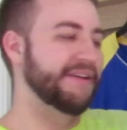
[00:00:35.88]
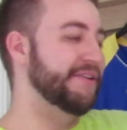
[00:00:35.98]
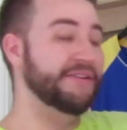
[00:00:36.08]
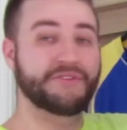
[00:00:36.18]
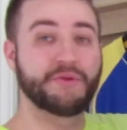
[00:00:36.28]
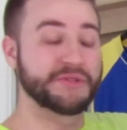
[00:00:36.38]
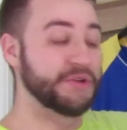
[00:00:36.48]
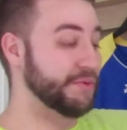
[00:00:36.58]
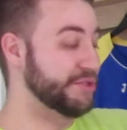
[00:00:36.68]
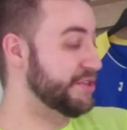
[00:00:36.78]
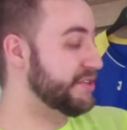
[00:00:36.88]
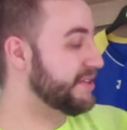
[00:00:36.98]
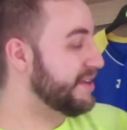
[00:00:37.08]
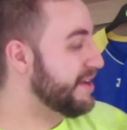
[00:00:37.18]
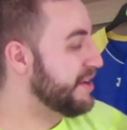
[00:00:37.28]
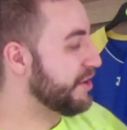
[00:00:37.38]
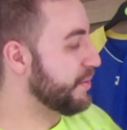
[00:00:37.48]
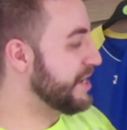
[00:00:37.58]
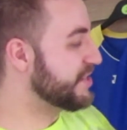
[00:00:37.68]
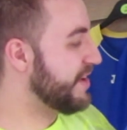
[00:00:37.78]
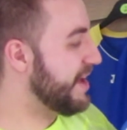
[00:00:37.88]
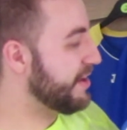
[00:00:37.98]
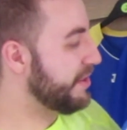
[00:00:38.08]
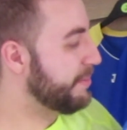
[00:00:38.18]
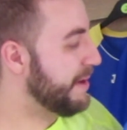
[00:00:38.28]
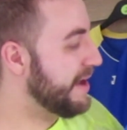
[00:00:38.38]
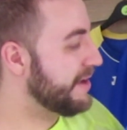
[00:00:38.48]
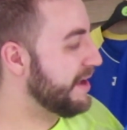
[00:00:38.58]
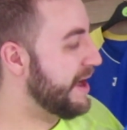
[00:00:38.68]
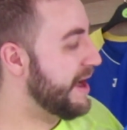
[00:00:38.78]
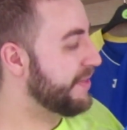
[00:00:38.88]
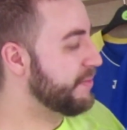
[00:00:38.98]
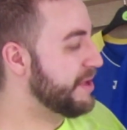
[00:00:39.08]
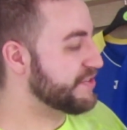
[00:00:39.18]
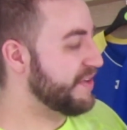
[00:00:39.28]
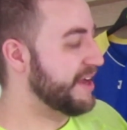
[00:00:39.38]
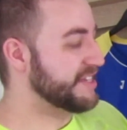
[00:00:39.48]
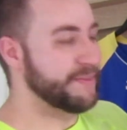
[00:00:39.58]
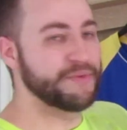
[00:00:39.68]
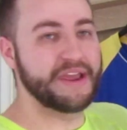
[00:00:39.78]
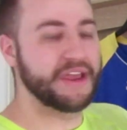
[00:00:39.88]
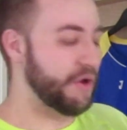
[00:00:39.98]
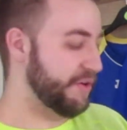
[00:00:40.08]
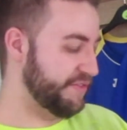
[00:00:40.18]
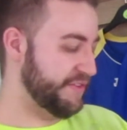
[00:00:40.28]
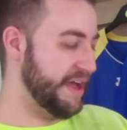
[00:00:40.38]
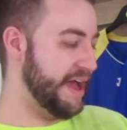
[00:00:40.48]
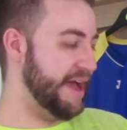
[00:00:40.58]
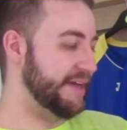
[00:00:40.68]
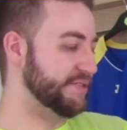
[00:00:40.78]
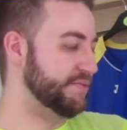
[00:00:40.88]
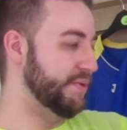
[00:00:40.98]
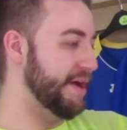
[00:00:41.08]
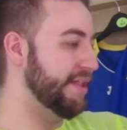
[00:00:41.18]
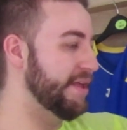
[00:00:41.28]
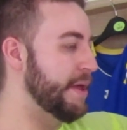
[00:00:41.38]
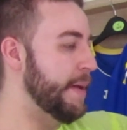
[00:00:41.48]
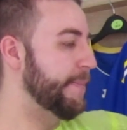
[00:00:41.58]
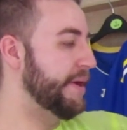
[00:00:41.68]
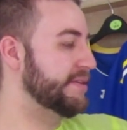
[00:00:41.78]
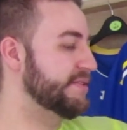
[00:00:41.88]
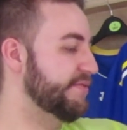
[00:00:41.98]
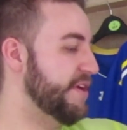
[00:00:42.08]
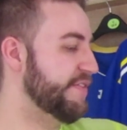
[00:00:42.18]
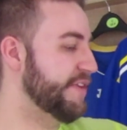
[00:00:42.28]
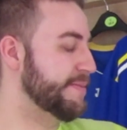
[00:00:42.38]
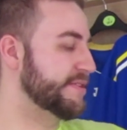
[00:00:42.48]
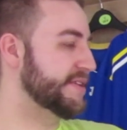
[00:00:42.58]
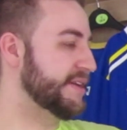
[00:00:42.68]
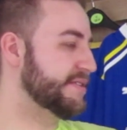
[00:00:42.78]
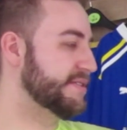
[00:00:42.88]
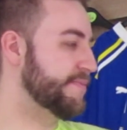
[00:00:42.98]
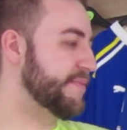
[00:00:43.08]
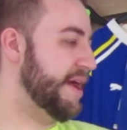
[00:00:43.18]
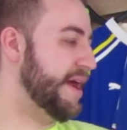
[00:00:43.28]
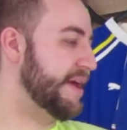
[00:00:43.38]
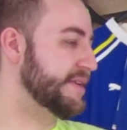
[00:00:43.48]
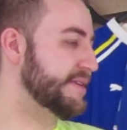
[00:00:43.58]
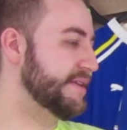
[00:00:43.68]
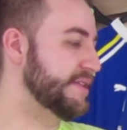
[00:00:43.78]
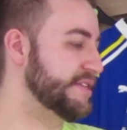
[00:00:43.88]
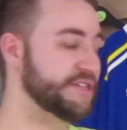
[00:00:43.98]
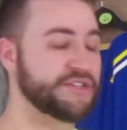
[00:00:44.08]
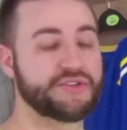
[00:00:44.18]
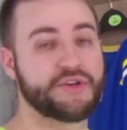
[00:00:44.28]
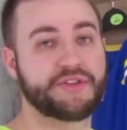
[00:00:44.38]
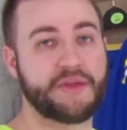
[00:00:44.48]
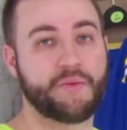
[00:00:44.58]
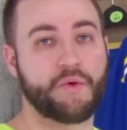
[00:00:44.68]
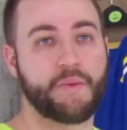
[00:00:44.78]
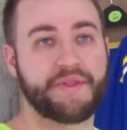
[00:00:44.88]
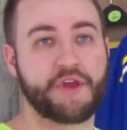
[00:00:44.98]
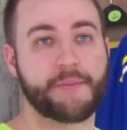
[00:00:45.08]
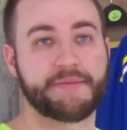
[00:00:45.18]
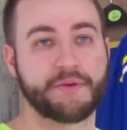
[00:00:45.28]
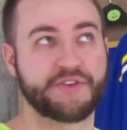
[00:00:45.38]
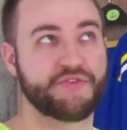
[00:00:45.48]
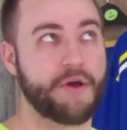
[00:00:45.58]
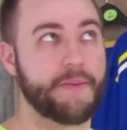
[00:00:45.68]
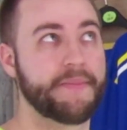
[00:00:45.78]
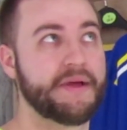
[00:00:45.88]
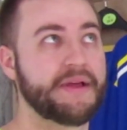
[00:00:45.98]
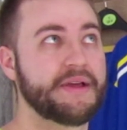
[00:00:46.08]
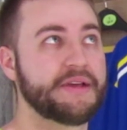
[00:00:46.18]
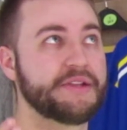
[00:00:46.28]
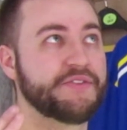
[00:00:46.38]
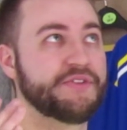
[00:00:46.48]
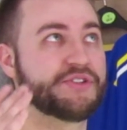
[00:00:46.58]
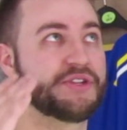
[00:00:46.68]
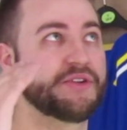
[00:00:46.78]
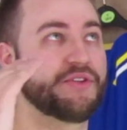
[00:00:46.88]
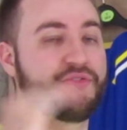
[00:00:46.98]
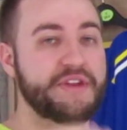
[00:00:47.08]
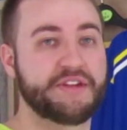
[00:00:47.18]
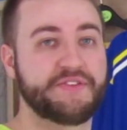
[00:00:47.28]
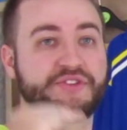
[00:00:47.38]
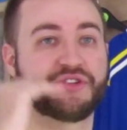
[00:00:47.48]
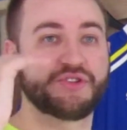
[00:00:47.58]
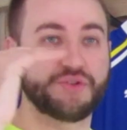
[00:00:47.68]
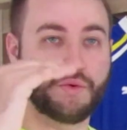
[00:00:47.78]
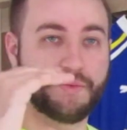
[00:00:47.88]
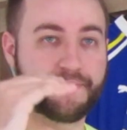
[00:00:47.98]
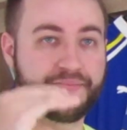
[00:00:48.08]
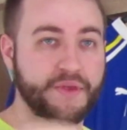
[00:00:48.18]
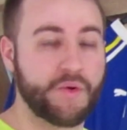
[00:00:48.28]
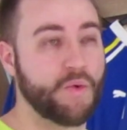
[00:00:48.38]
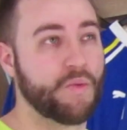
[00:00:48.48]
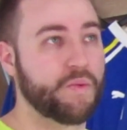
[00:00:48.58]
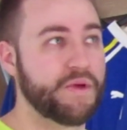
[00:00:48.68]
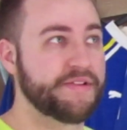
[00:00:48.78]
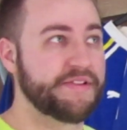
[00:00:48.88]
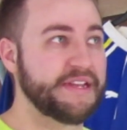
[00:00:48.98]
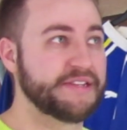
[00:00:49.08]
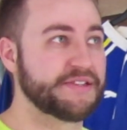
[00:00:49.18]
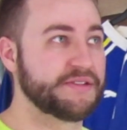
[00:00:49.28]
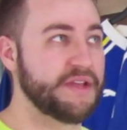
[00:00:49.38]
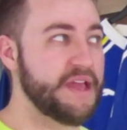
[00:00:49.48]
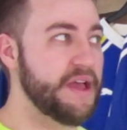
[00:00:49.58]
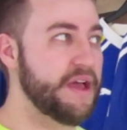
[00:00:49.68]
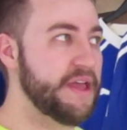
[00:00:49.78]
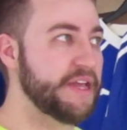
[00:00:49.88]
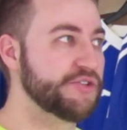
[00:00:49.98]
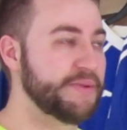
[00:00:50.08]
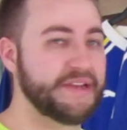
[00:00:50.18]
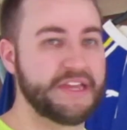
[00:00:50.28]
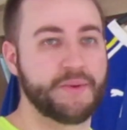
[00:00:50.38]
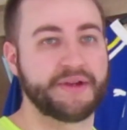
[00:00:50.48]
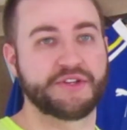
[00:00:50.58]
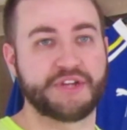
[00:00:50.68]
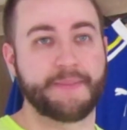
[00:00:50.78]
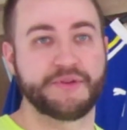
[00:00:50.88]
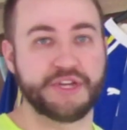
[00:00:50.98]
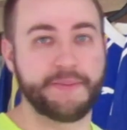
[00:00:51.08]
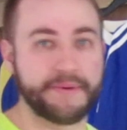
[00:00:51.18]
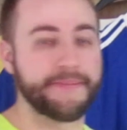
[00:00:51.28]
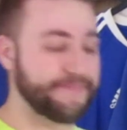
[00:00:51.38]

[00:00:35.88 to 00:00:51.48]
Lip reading: You can tell it's an old shirt. It's got the Welsh flag on the back, and the Welsh flag's like breaking off as well. But very famous kit, and this is a shirt they wore when they got promoted from Division 3 to Division 2, or in today's age would be League 1 Championship.